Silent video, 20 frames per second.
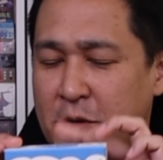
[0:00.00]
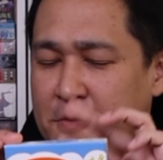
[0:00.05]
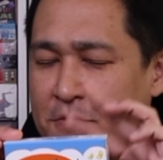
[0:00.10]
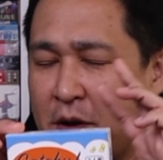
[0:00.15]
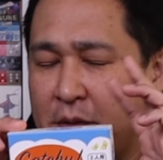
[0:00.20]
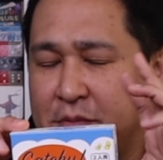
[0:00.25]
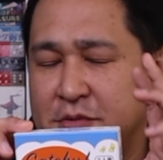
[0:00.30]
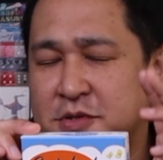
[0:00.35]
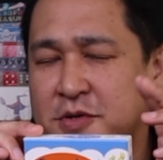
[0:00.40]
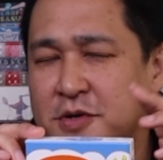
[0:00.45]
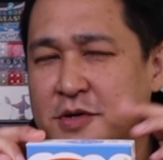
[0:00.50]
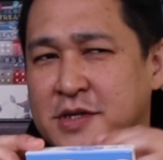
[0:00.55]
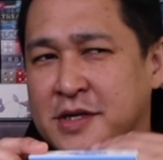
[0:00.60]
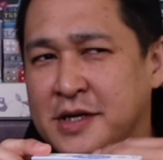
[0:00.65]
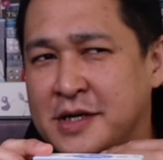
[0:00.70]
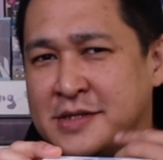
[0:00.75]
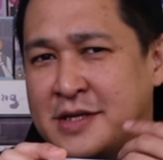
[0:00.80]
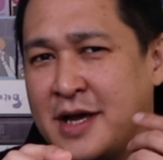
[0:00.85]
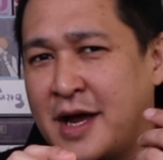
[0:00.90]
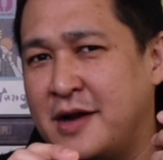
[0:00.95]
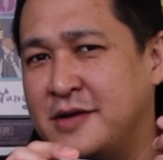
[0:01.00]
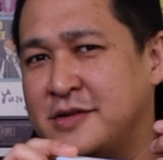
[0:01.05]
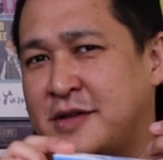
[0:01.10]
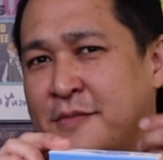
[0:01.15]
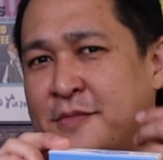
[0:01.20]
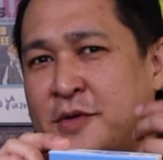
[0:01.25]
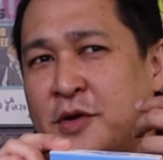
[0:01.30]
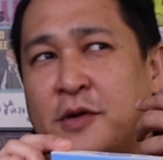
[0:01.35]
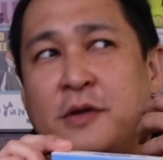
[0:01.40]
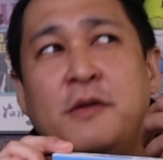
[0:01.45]
publishers and designers
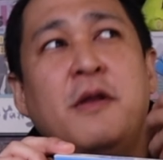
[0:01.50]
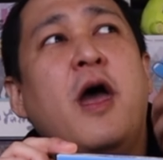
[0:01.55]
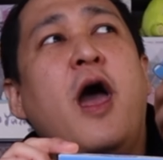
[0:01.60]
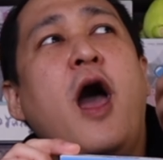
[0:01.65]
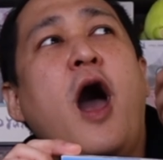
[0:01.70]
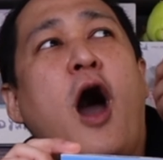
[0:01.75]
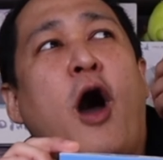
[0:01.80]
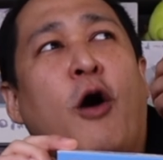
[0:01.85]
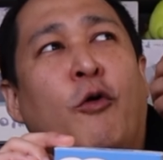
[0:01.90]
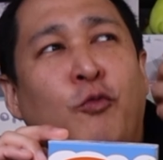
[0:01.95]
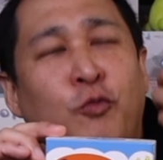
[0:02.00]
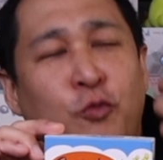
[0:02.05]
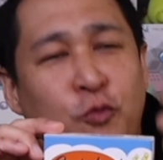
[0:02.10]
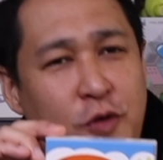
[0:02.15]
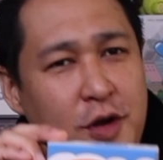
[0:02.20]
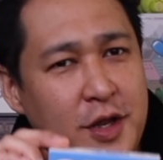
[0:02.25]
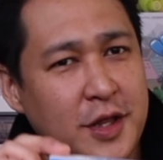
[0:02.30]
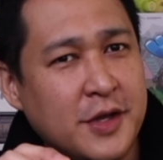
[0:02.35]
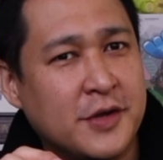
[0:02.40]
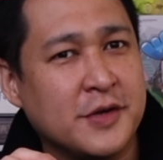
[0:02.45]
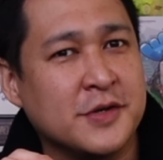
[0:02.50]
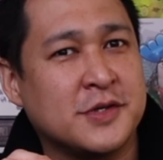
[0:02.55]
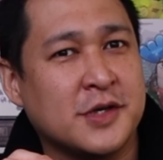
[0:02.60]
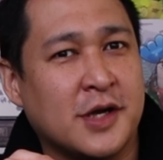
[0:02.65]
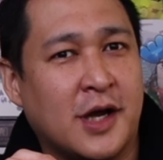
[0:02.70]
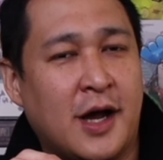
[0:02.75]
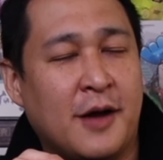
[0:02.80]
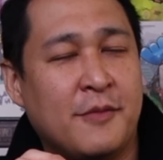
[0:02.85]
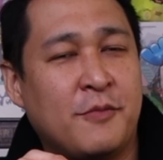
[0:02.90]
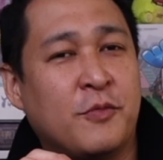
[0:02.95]
have done a really good
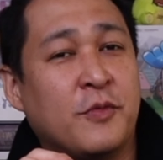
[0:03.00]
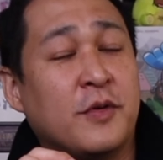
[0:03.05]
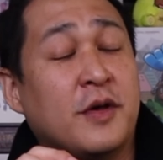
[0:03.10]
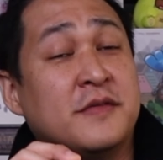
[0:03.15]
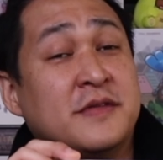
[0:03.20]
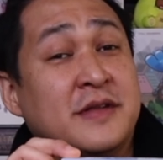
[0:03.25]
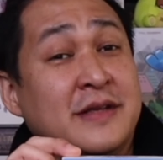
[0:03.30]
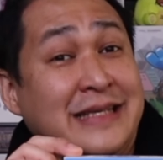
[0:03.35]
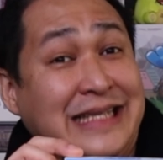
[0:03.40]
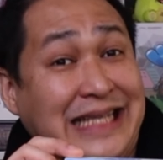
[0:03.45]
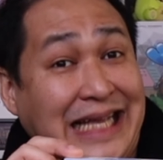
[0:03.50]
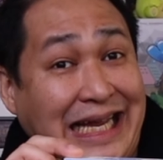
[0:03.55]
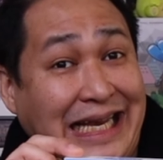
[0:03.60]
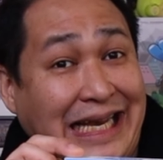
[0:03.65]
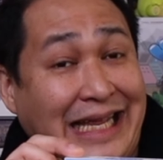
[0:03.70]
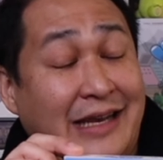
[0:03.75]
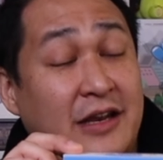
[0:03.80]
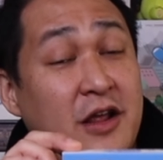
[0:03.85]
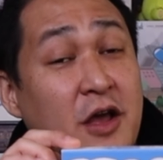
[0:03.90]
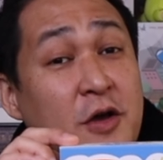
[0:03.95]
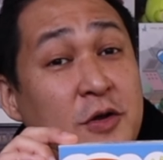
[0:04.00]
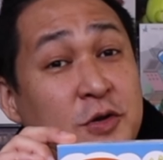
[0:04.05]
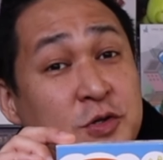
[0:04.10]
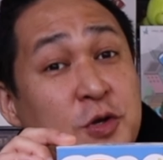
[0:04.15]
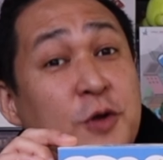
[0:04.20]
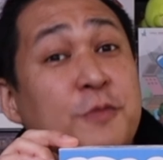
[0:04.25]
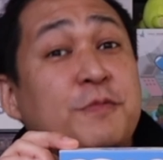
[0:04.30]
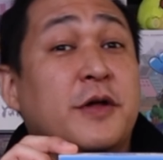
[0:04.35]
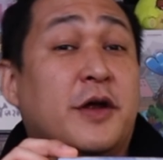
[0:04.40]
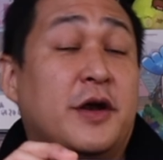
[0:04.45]
job with designing
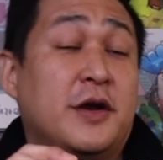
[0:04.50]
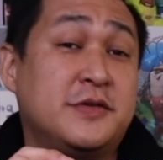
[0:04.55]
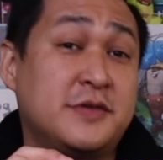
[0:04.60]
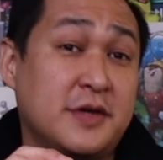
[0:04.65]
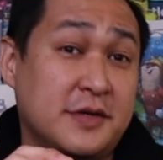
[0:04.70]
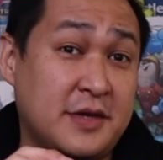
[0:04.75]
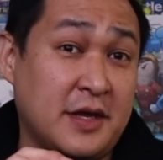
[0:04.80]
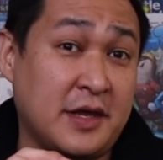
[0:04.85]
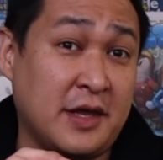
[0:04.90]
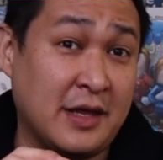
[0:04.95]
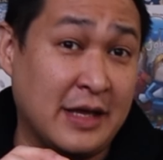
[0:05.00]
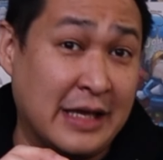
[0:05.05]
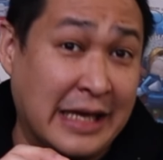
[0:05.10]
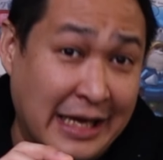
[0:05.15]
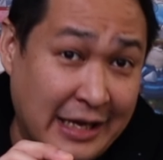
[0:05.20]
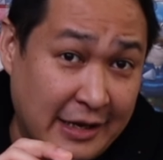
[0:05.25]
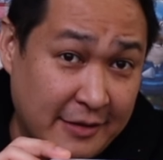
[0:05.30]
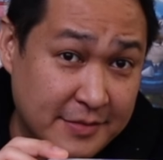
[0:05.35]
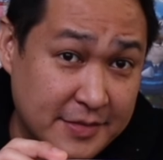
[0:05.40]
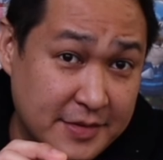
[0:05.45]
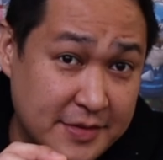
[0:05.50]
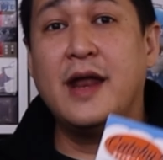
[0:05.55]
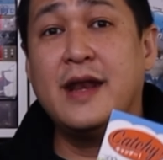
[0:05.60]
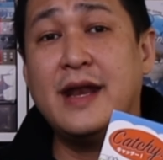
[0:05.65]
two-player trick-taking games.